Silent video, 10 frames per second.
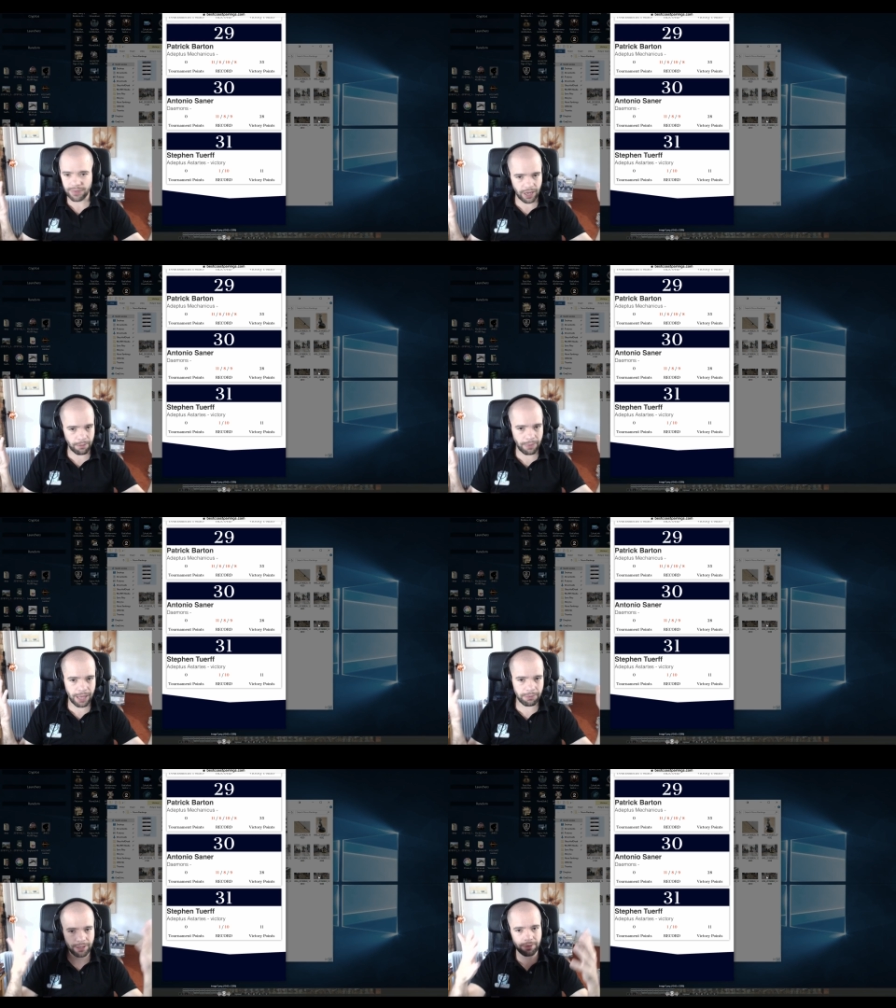And
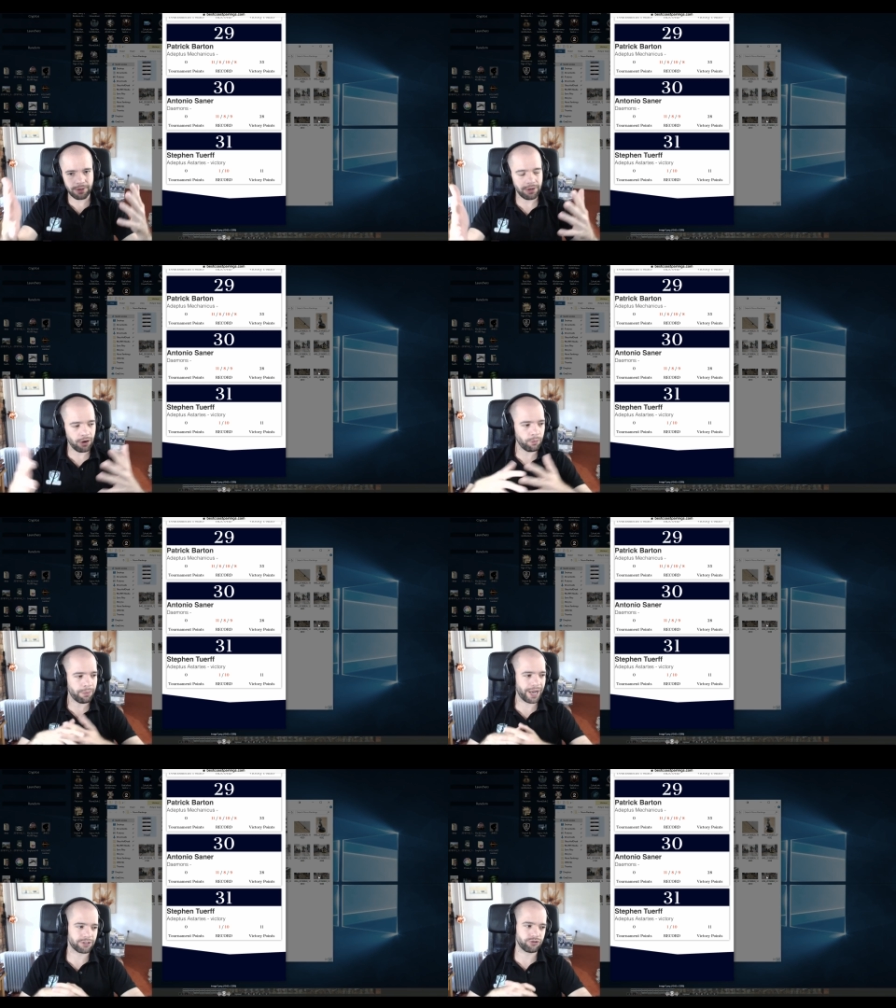maybe old
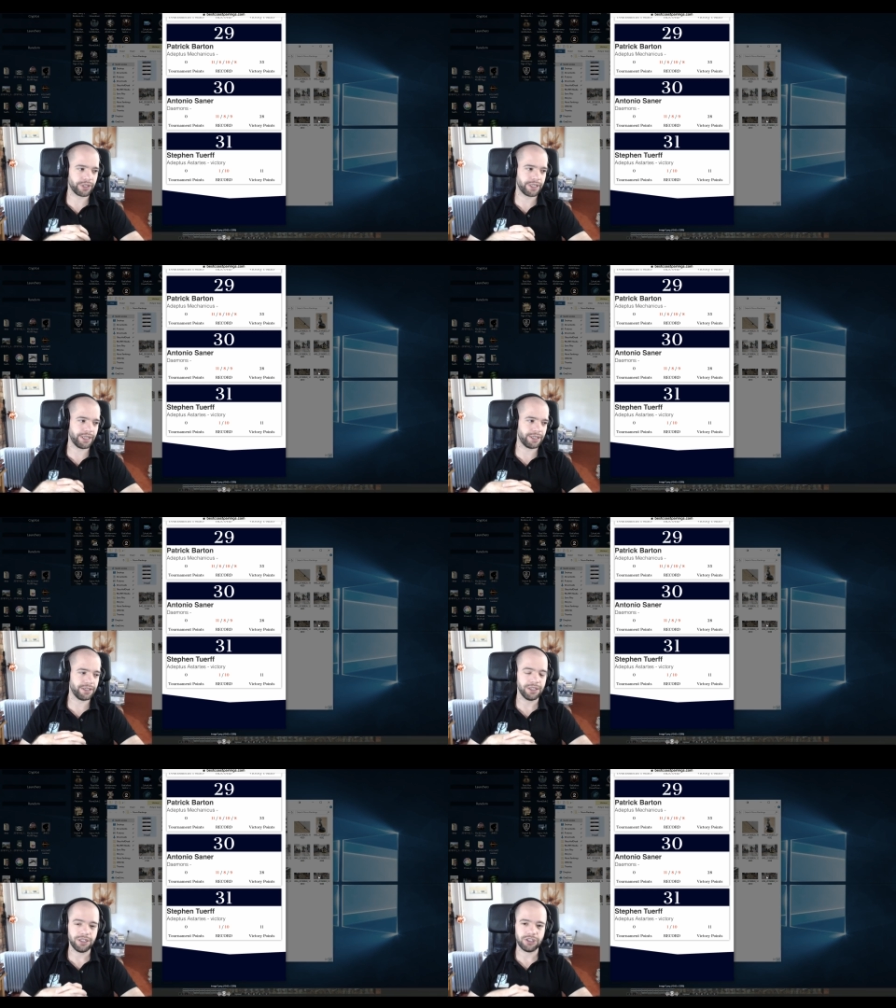Patrick here
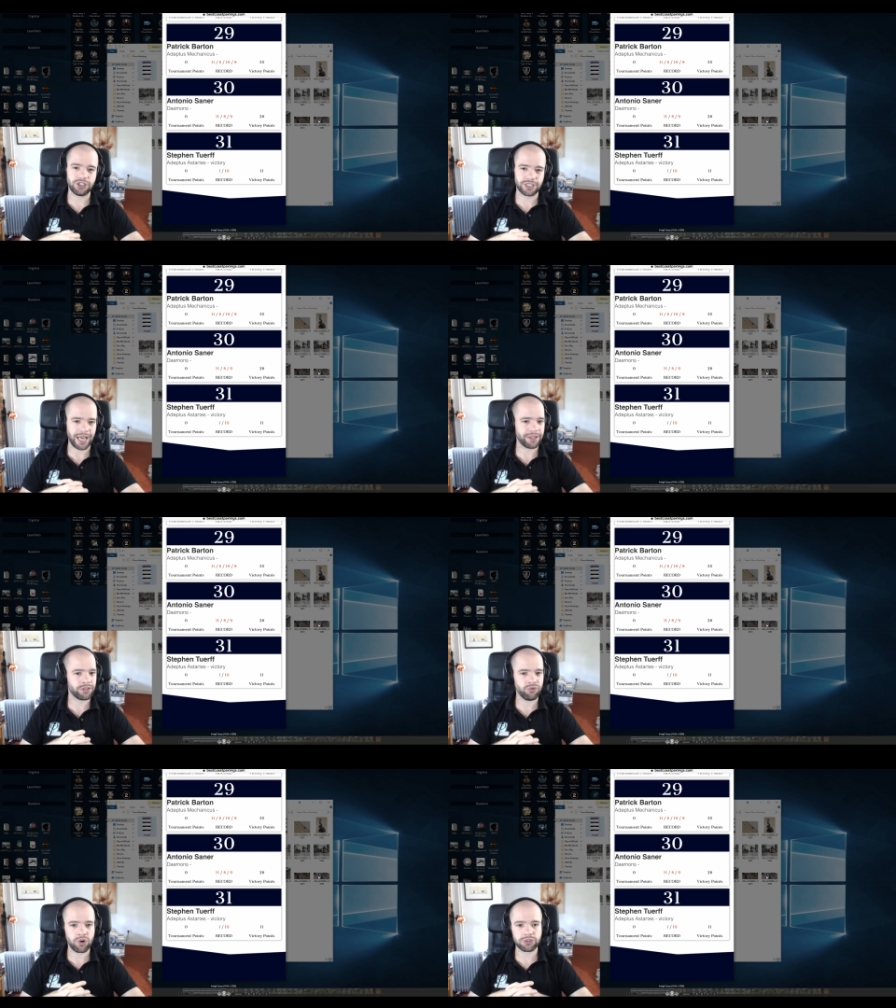just had
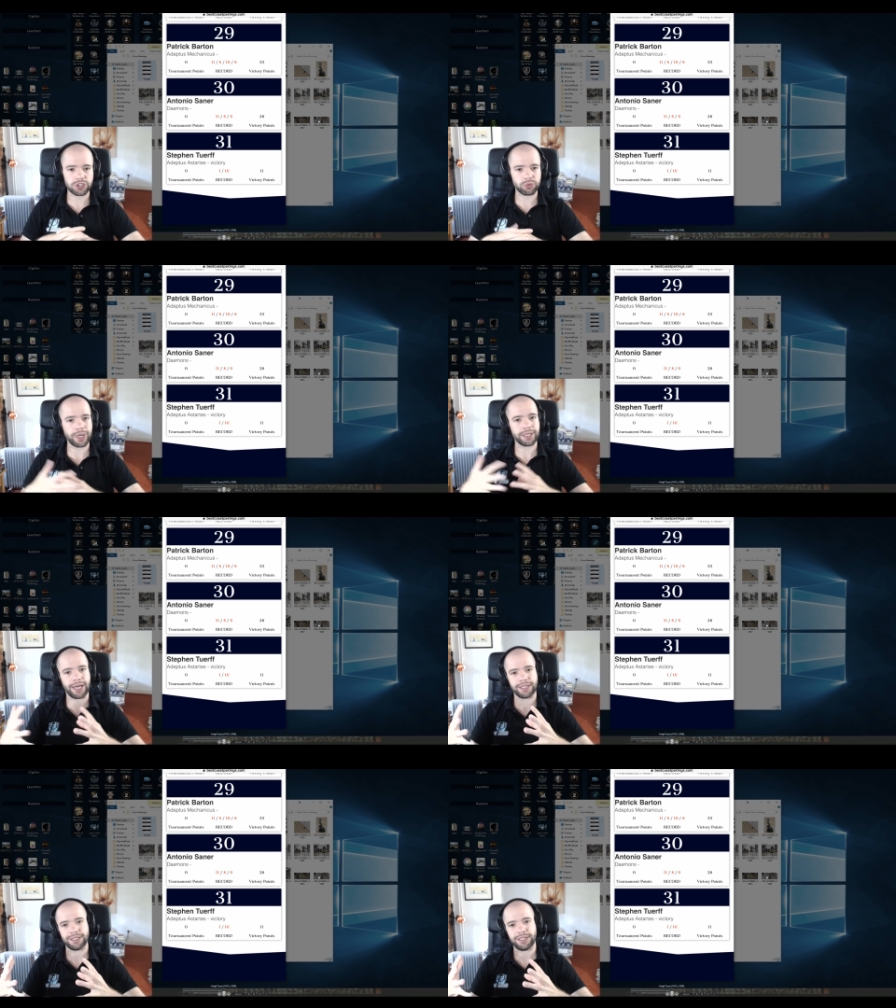the wrong swing
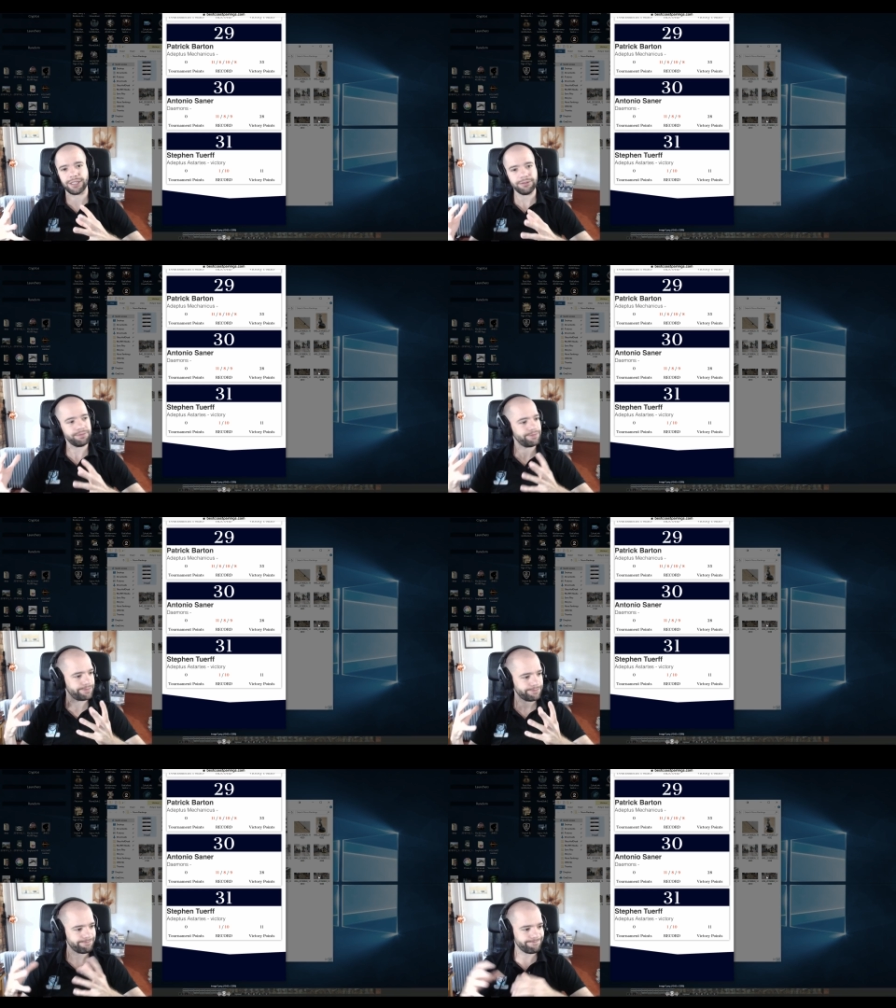that day.
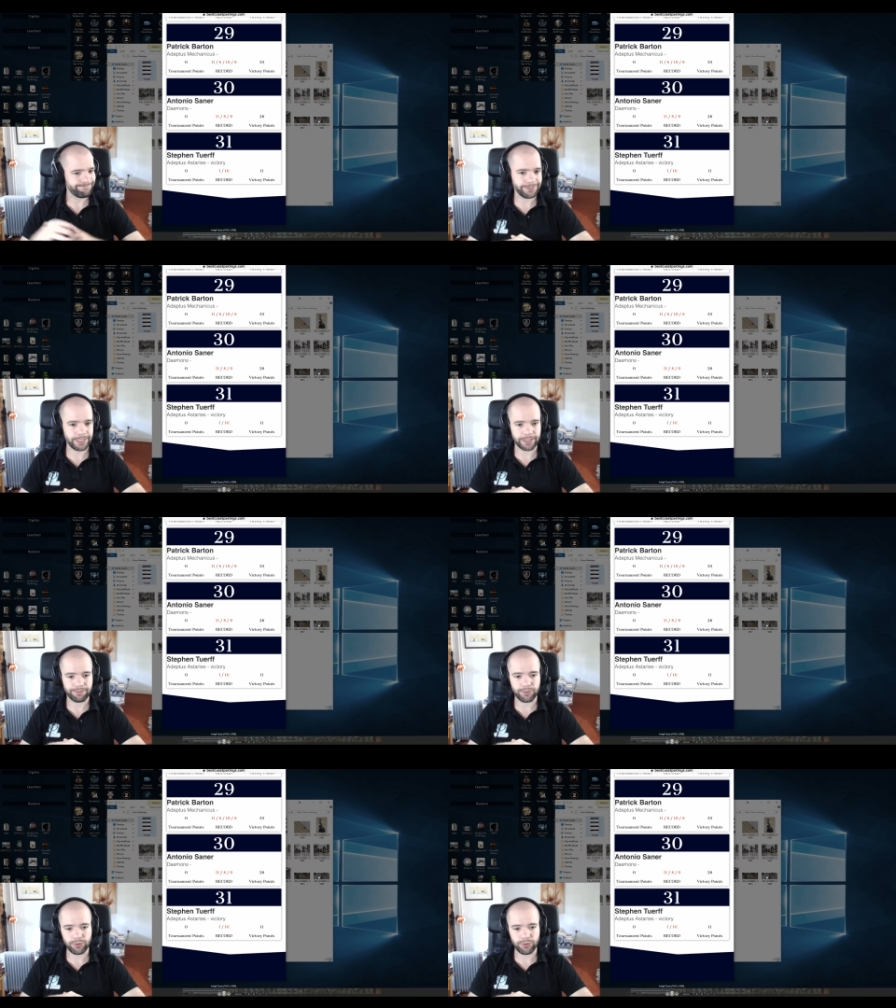Yeah, who